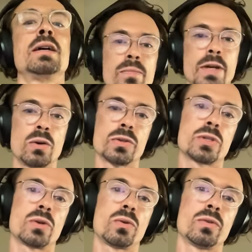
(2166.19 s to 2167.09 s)
but
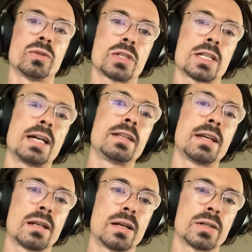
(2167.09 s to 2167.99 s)
also society
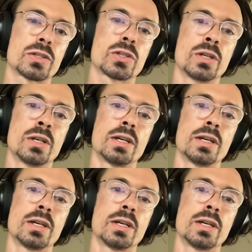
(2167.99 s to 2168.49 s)
at large.